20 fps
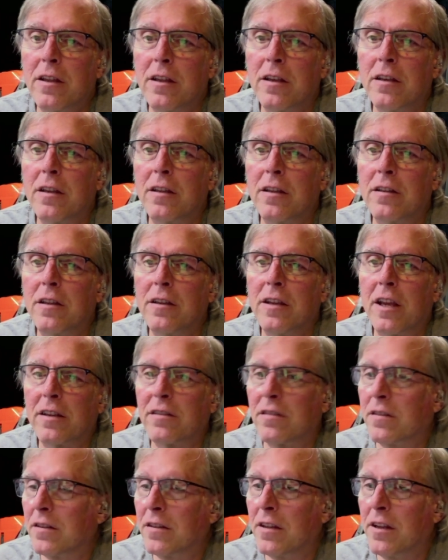then the
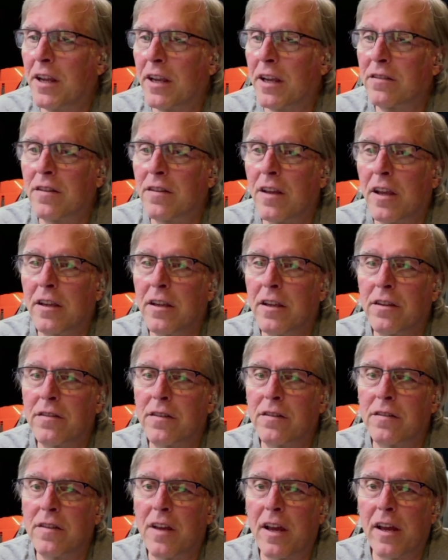next thing
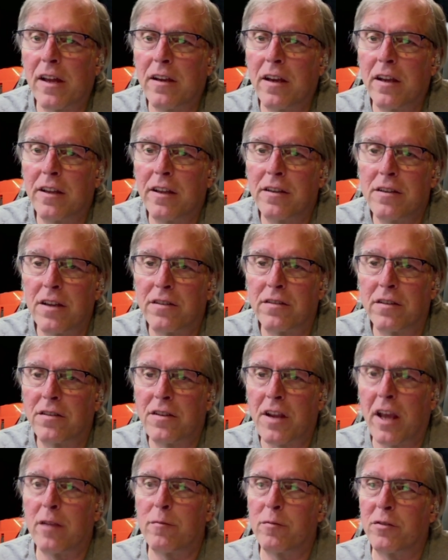is that it doesn't
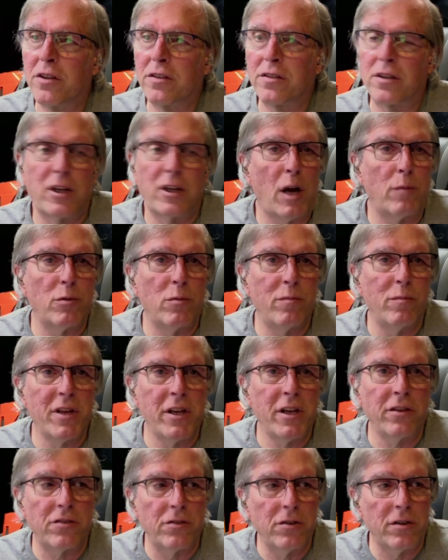take but just a couple of
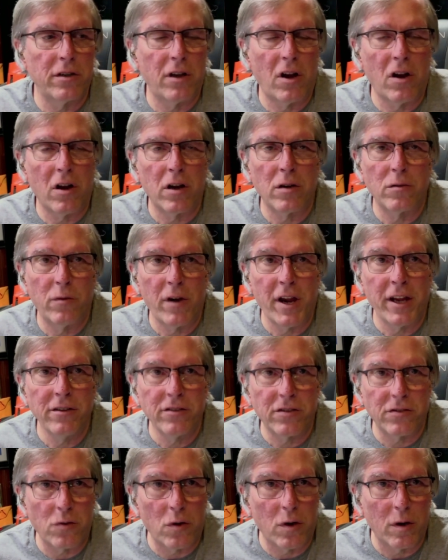minutes during a hard
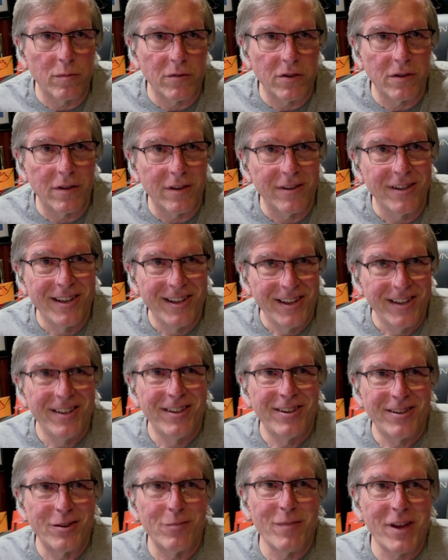rainstorm to
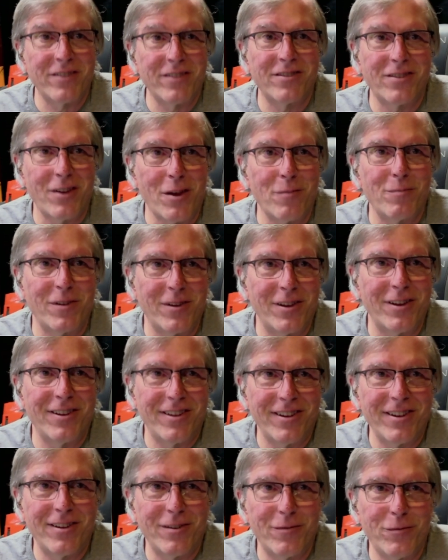mess up
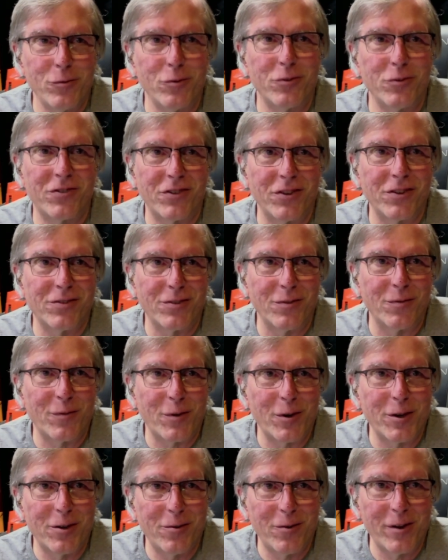a fuel system
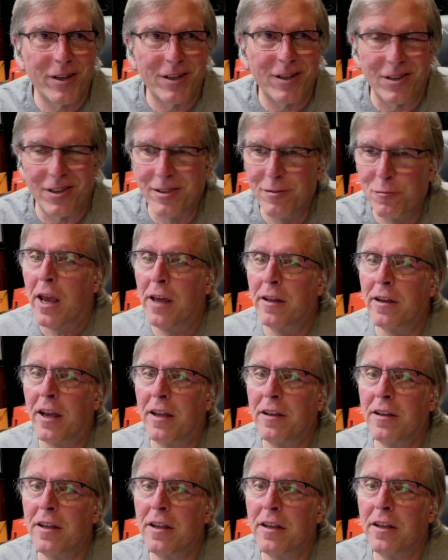very quickly.
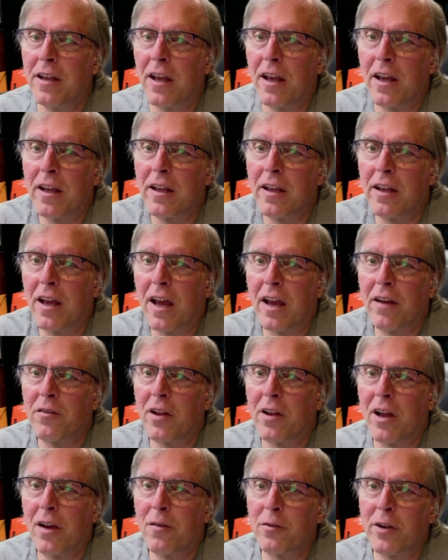And then
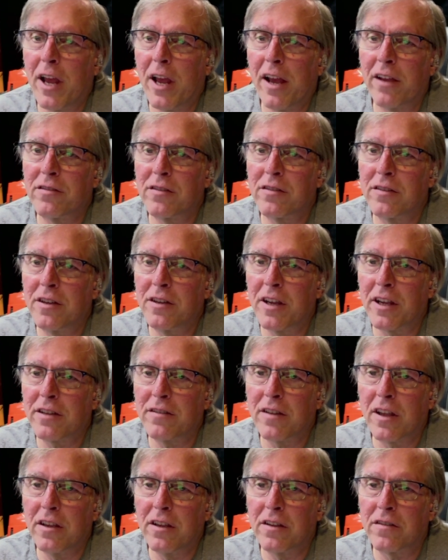I would ask,
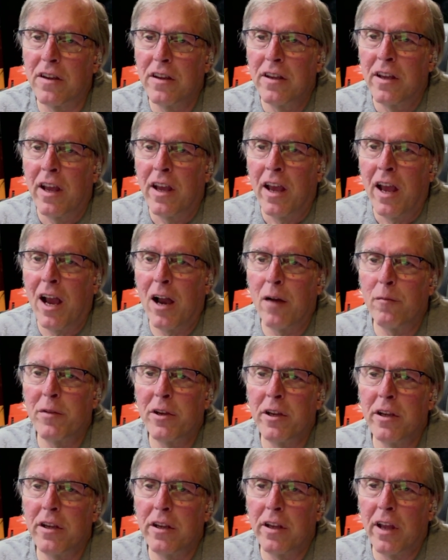next thing is, how
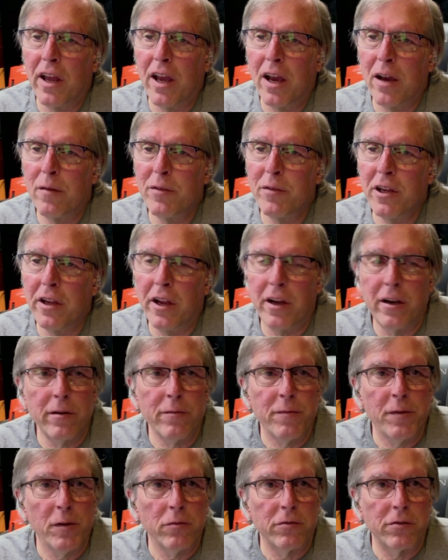many
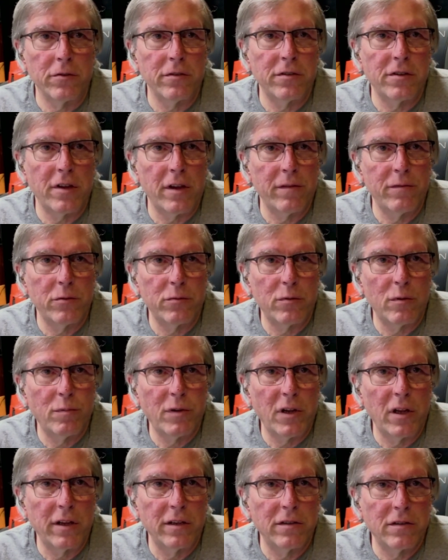air filters have you
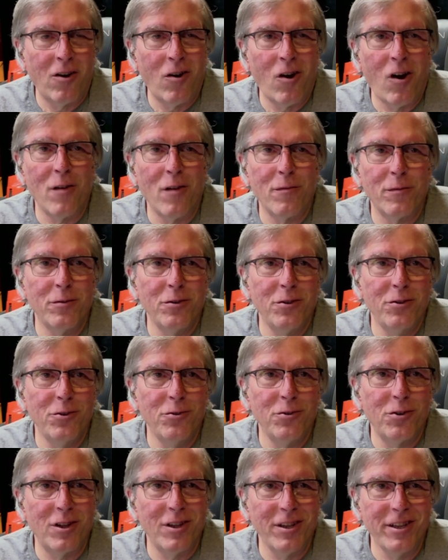replaced? How often do
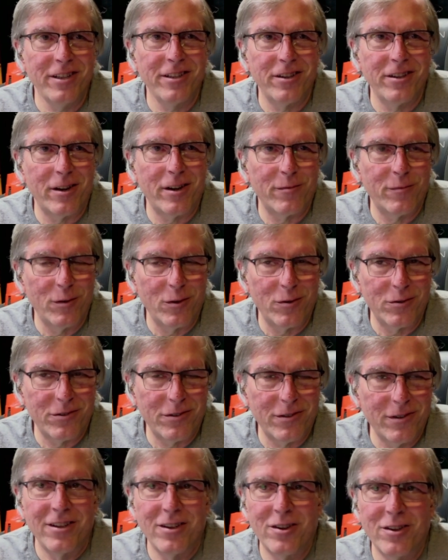you clean the air
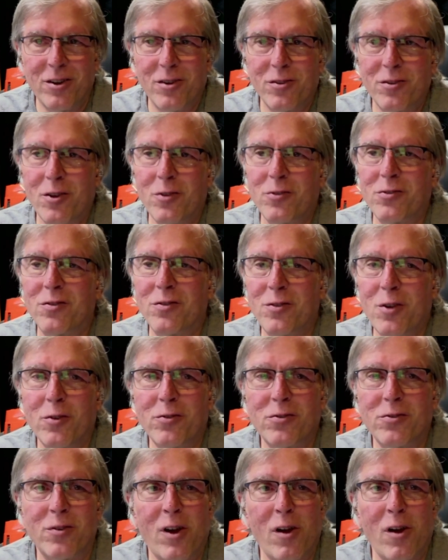filter?
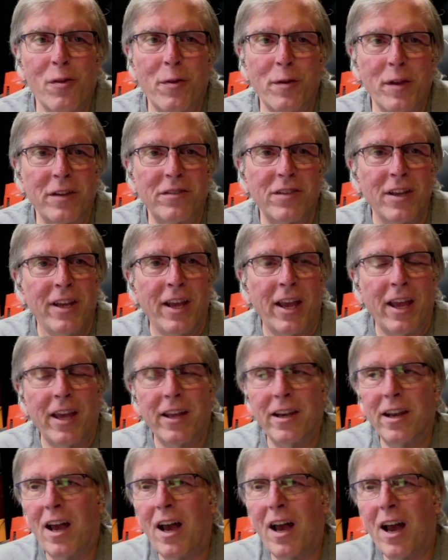Those are all things.
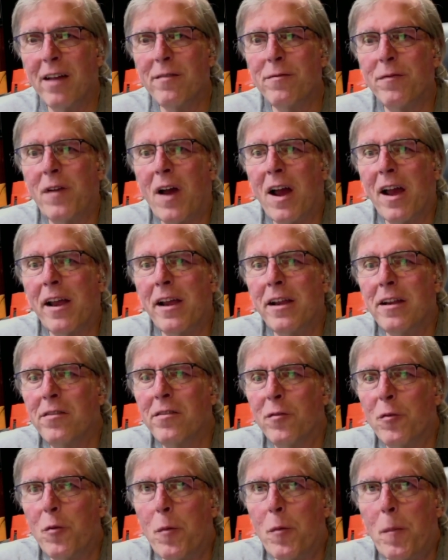And I
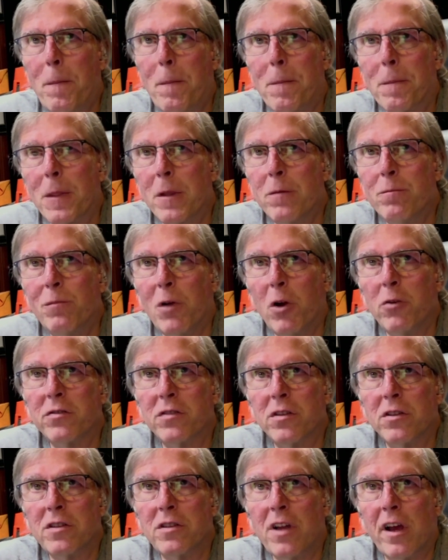find
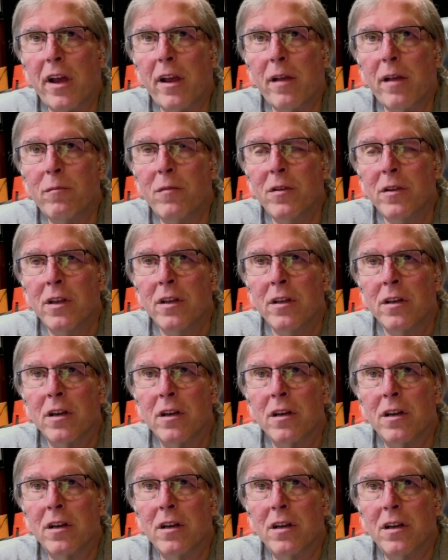most of the time,
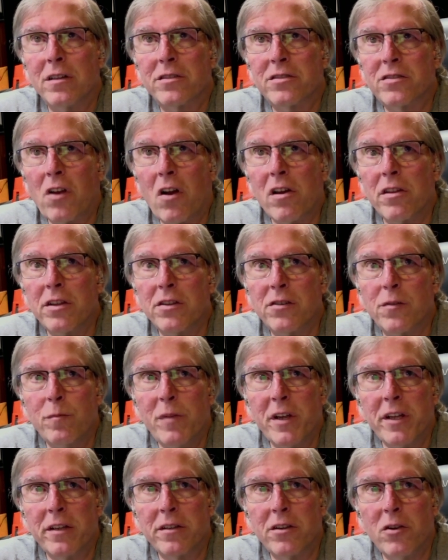a saw that's
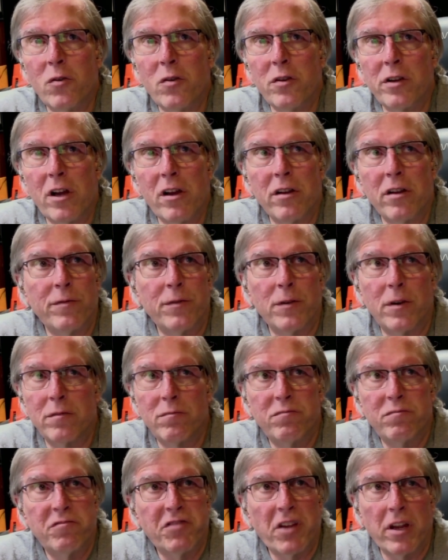been going on
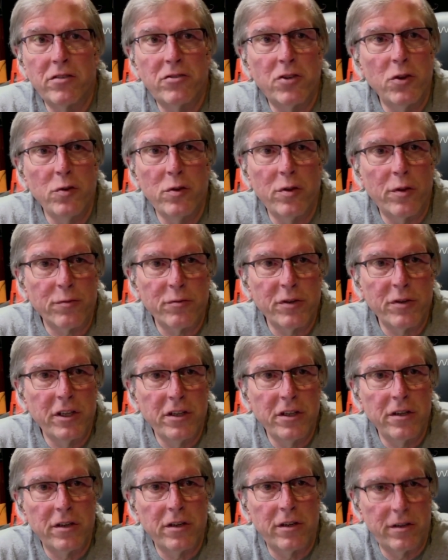for, say, 2 to 3
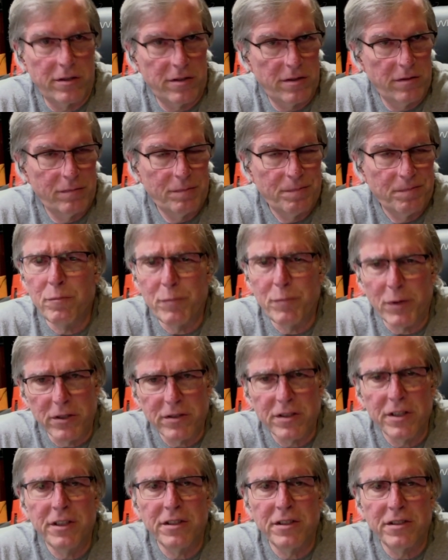years. A
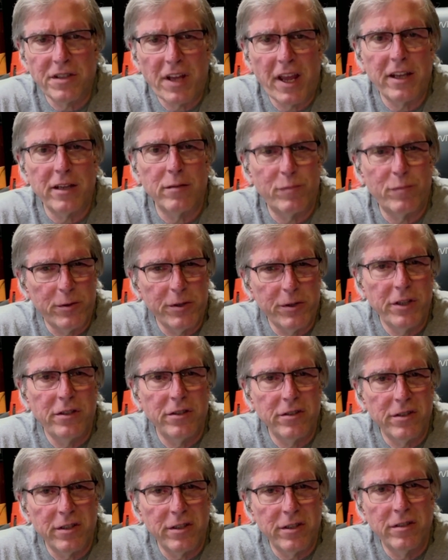person has taken pretty
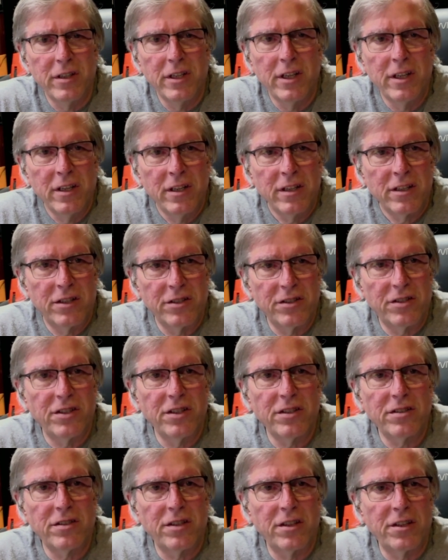good,
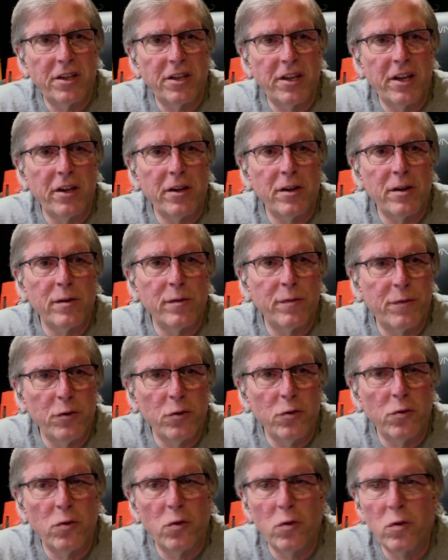consistent care of
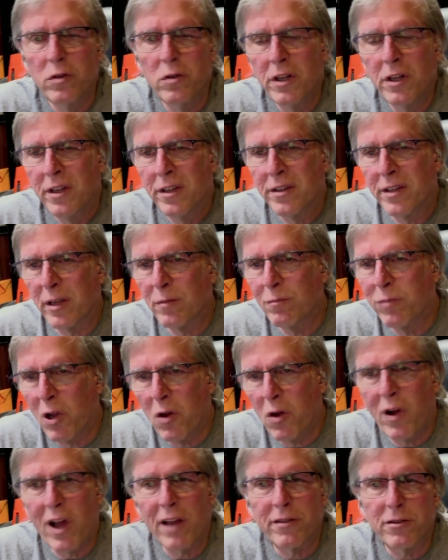fuel. They
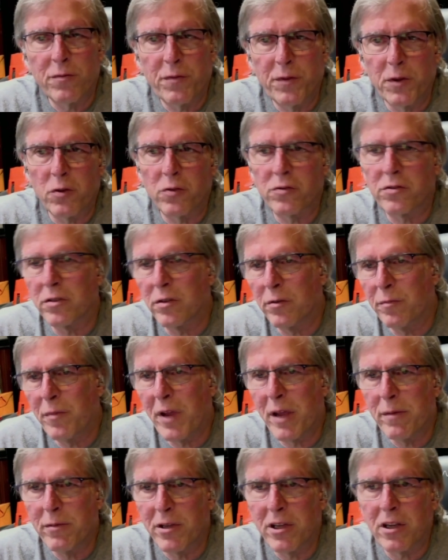blow out the filter,
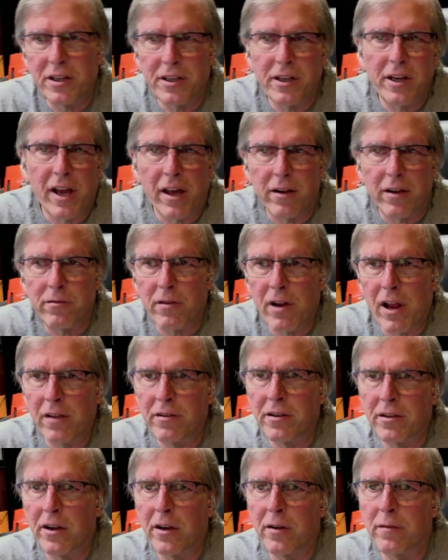maybe clean out
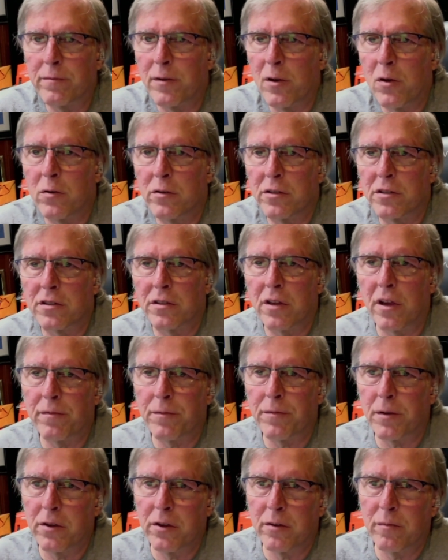around the airflow and
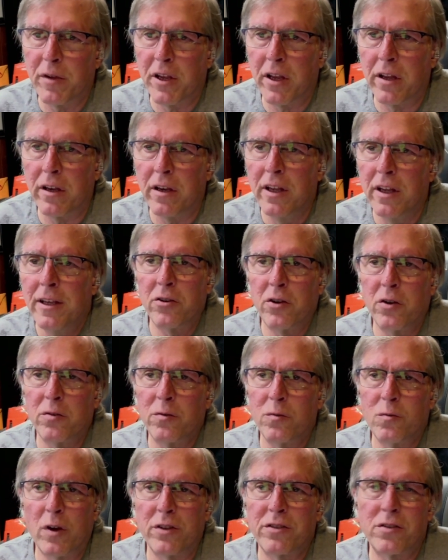stuff a good bit,
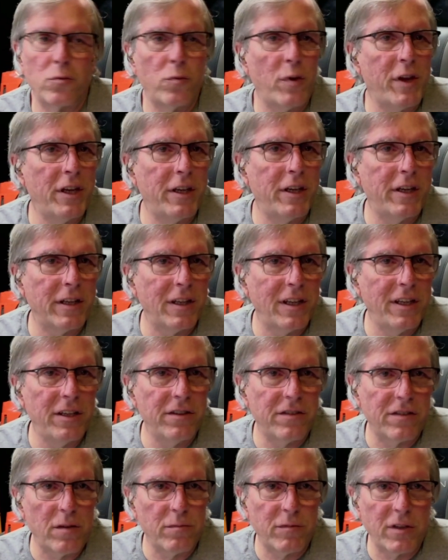once a week at
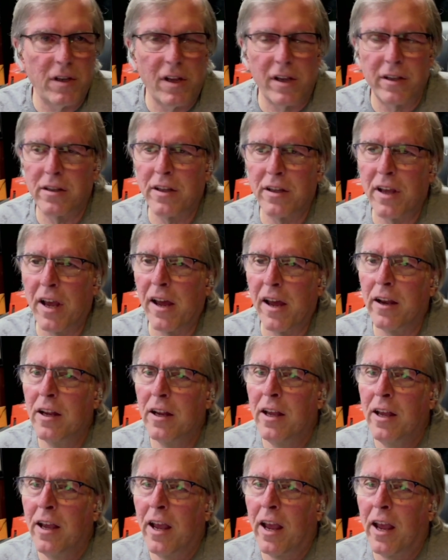least, something like that.
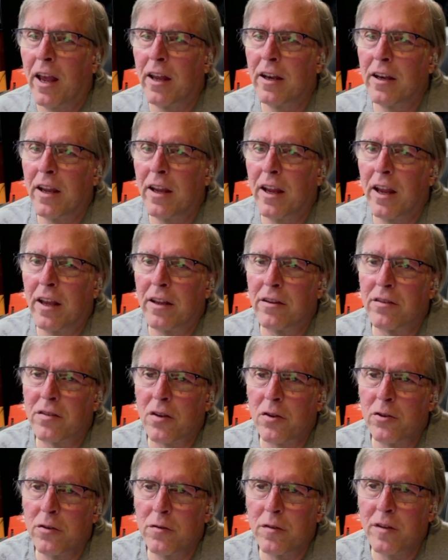And
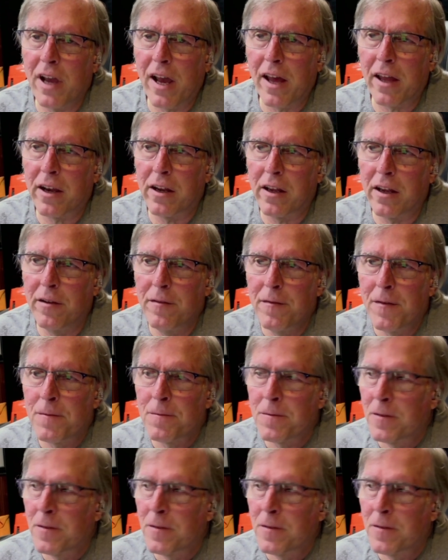so you got a